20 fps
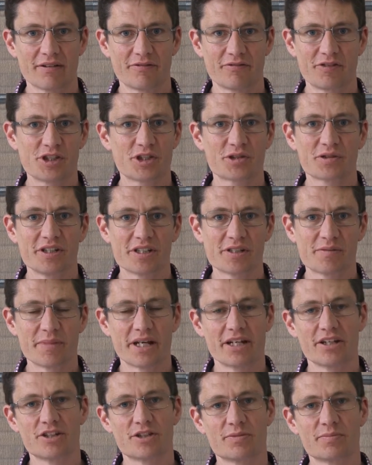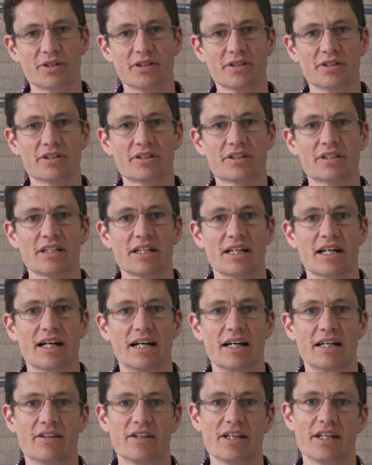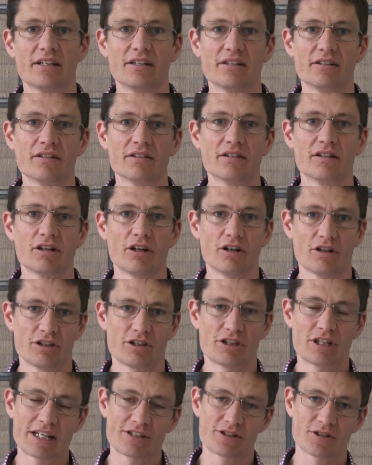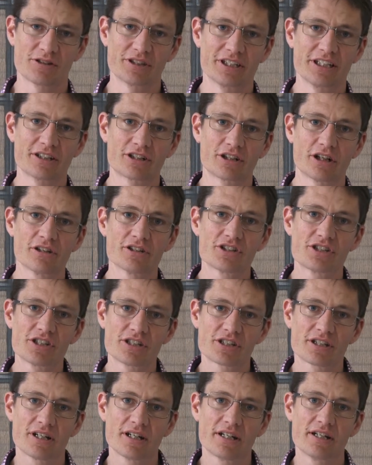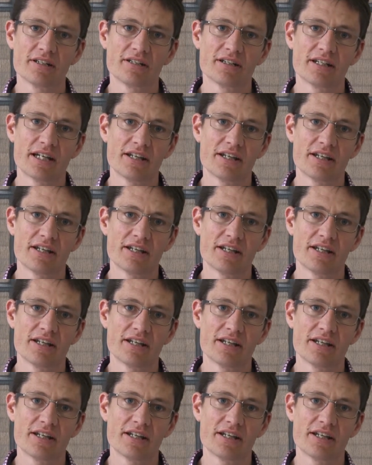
fisheries management, and then that's on the ecology side.